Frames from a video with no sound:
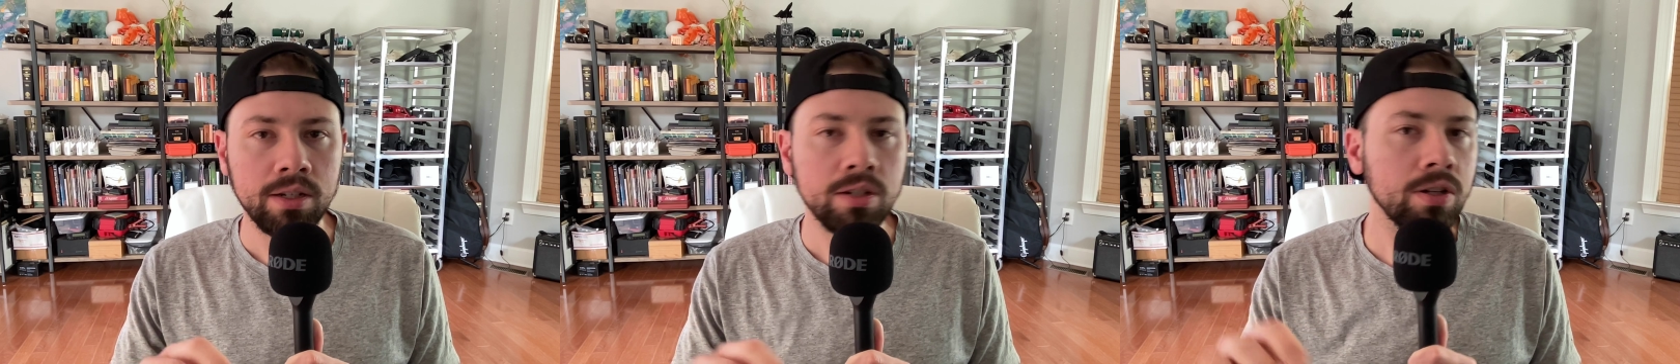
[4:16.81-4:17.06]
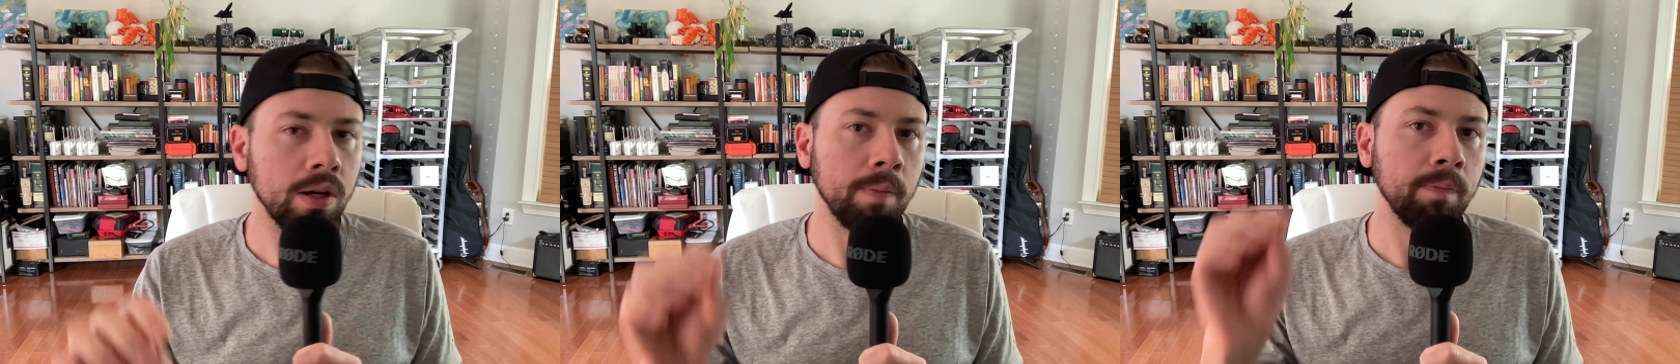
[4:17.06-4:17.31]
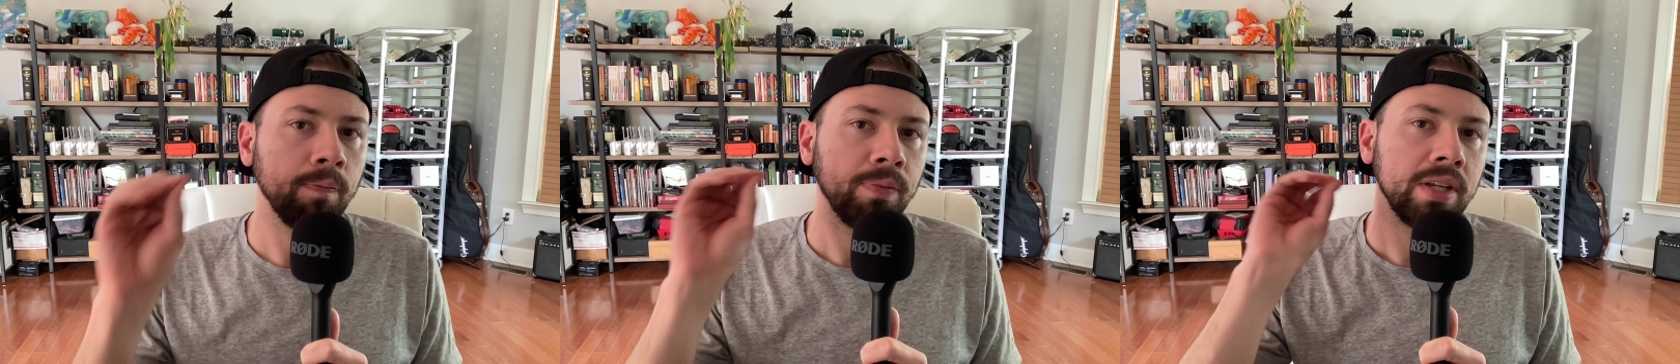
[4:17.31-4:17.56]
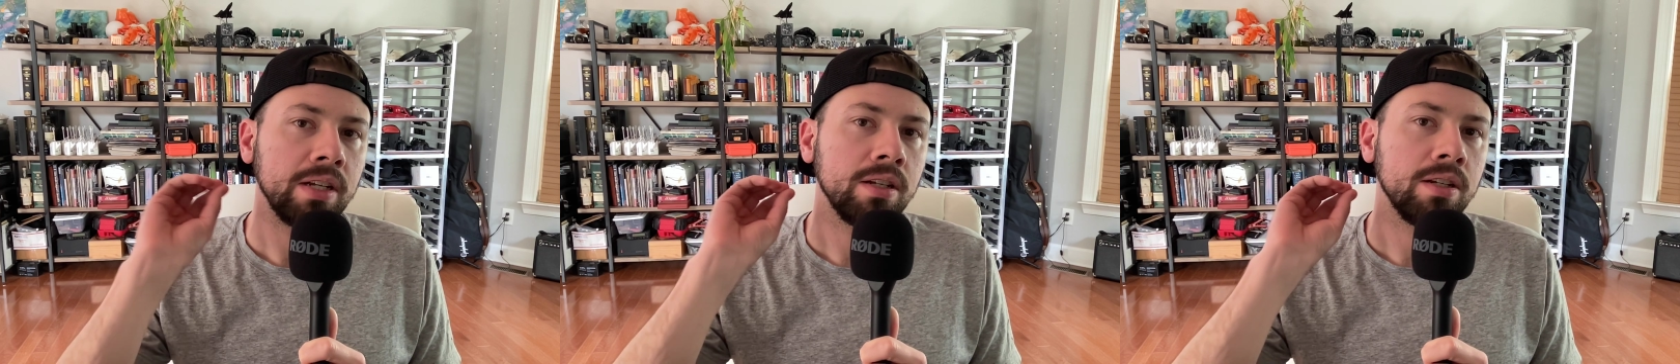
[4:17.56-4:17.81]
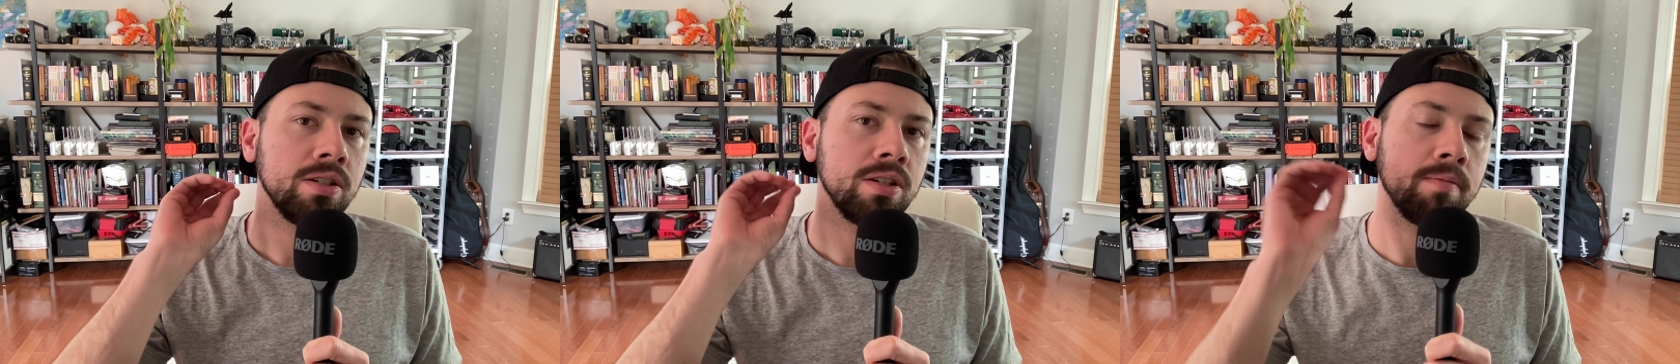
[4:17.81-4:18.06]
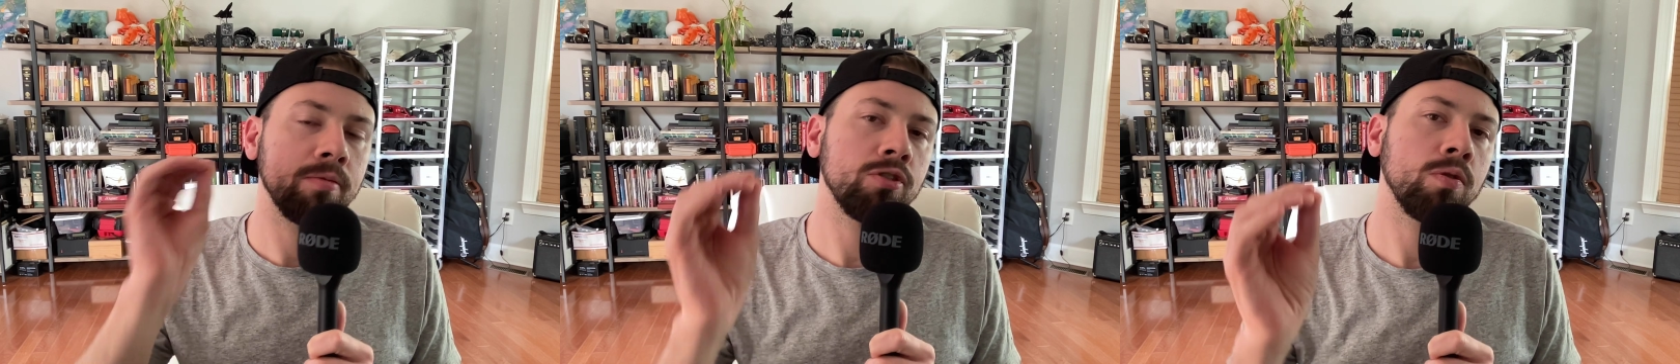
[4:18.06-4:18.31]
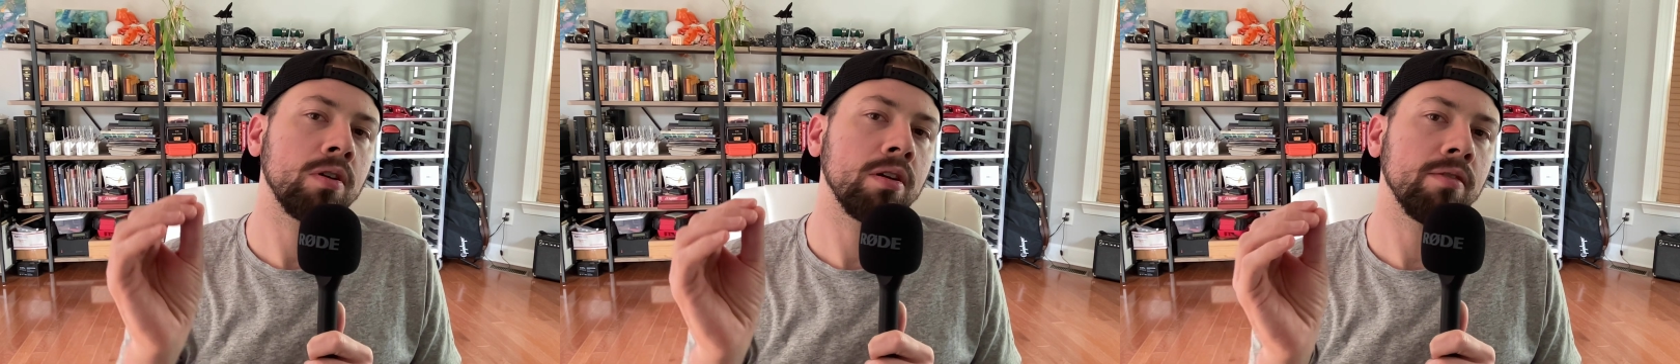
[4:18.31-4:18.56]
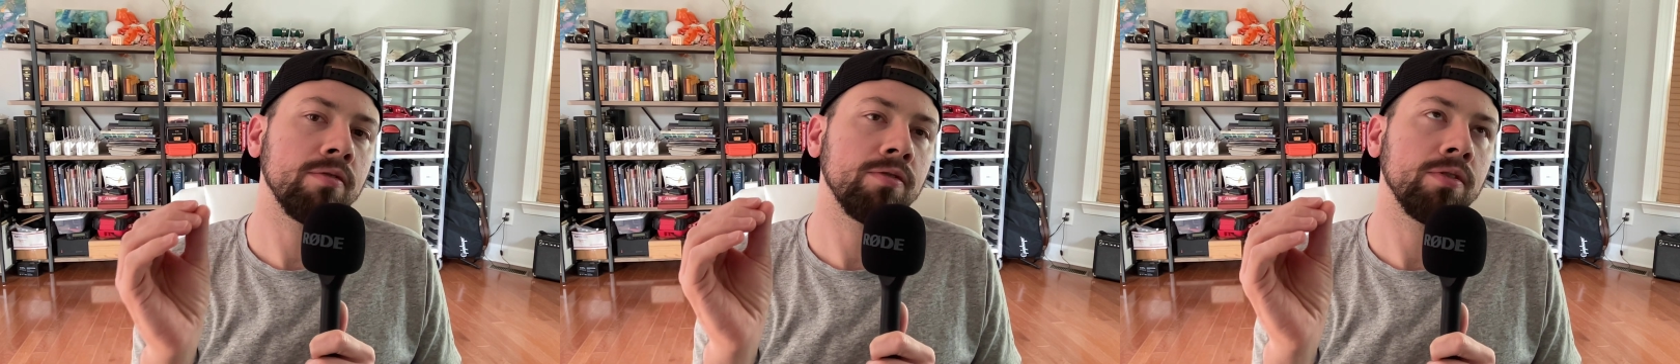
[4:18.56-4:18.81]
So some sort
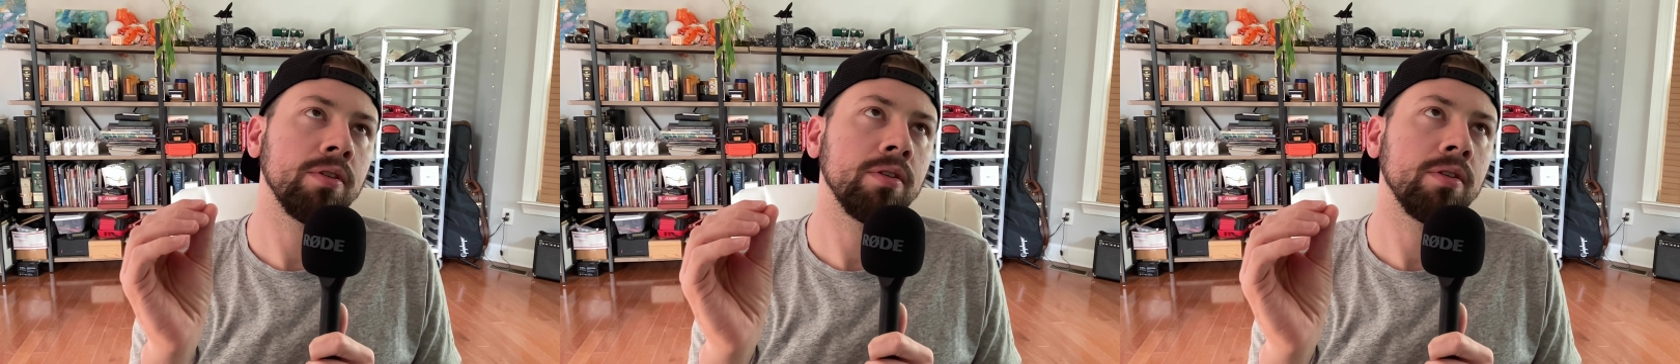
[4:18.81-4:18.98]
of